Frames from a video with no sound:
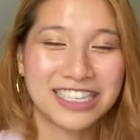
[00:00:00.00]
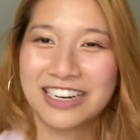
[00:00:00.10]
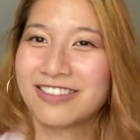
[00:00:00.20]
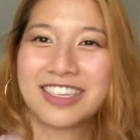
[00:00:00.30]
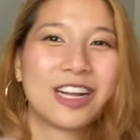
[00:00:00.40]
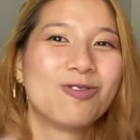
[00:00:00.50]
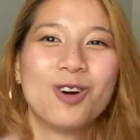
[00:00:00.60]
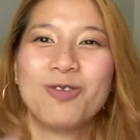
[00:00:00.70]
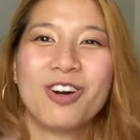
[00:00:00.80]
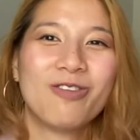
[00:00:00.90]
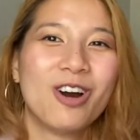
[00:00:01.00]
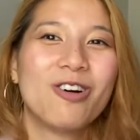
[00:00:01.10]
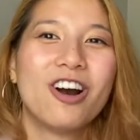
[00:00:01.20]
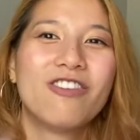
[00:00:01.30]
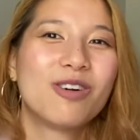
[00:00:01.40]
And I was like,
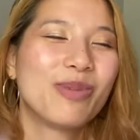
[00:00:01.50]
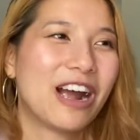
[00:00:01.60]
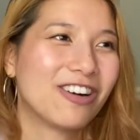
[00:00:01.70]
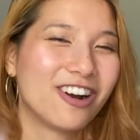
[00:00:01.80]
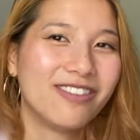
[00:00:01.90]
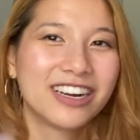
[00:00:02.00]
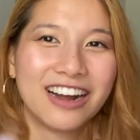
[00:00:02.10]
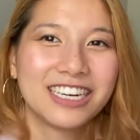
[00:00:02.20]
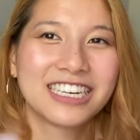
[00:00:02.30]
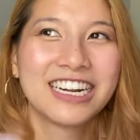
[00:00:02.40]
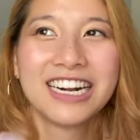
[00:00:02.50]
whoa, overpower, oh my gosh.